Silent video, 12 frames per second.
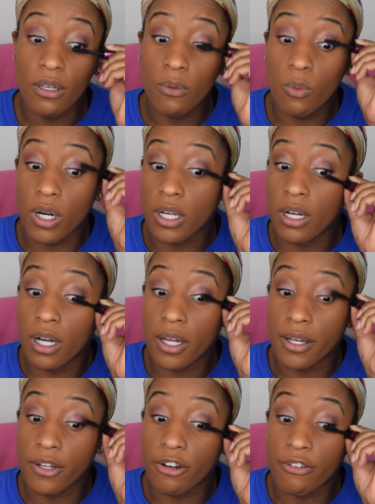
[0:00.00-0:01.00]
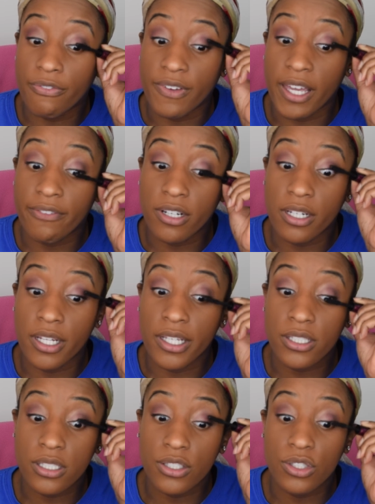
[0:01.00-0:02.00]
work on your favorite
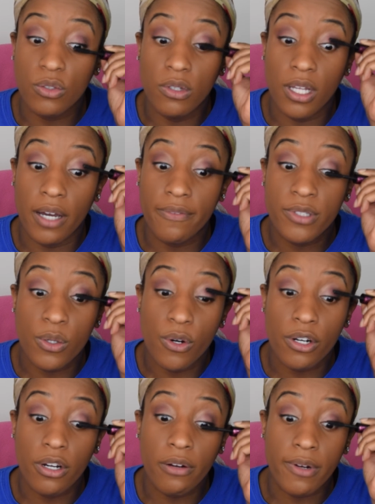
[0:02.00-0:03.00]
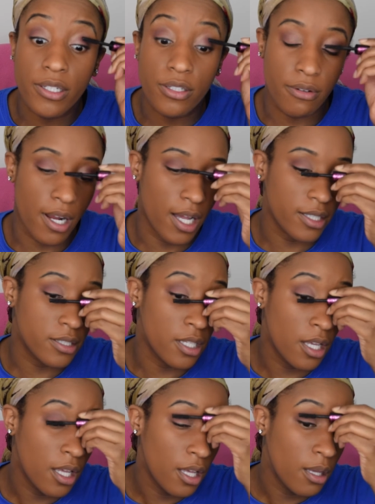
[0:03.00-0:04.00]
dish that you love to order at restaurants,
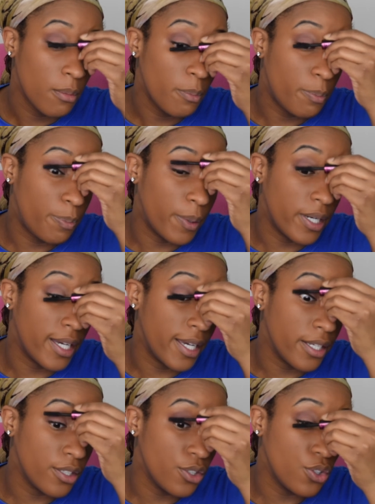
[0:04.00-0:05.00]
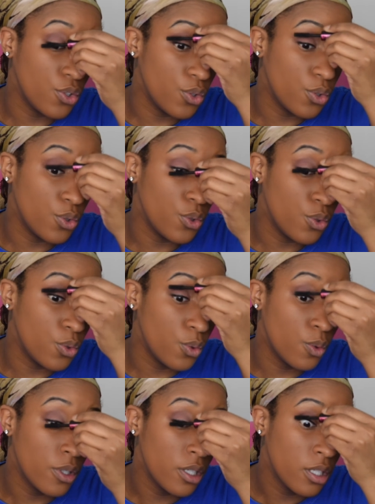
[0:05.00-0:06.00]
but
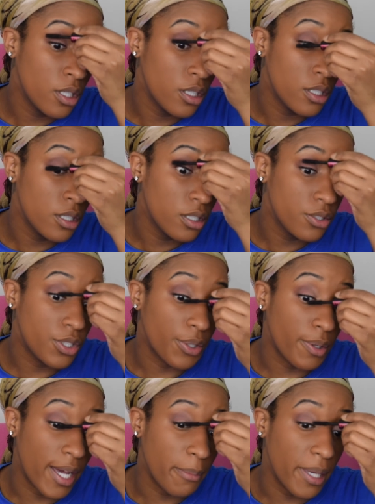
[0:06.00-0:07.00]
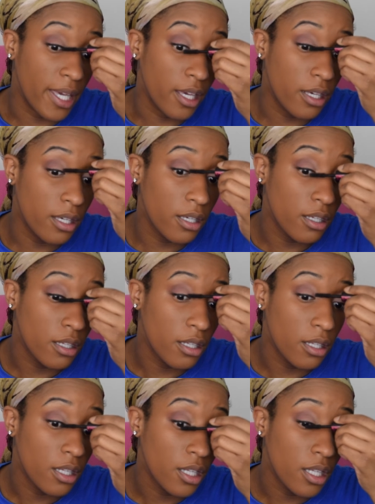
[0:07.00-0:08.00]
you don't know how to make.
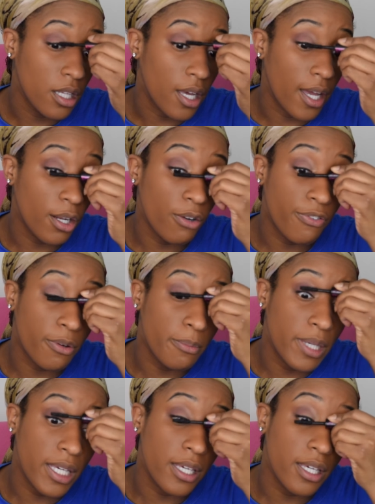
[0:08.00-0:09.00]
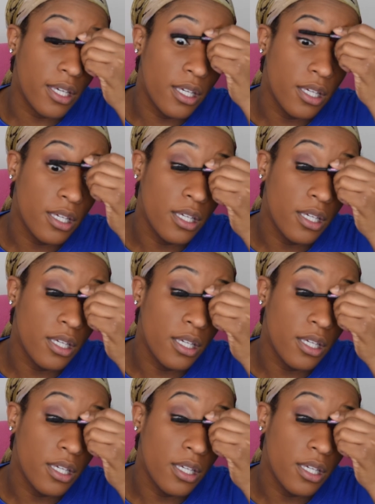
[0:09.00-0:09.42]
I know for me,